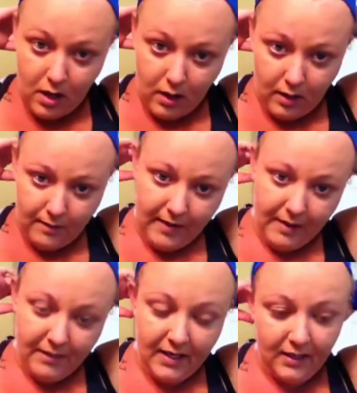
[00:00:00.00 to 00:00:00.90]

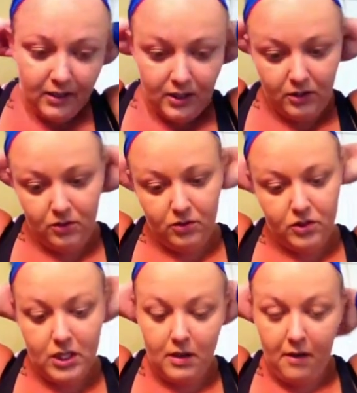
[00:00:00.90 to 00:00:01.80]
I'm not a
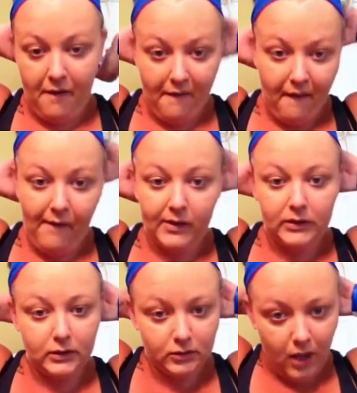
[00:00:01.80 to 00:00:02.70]
huge
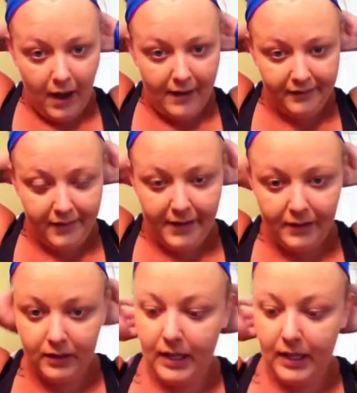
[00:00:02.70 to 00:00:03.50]
highlight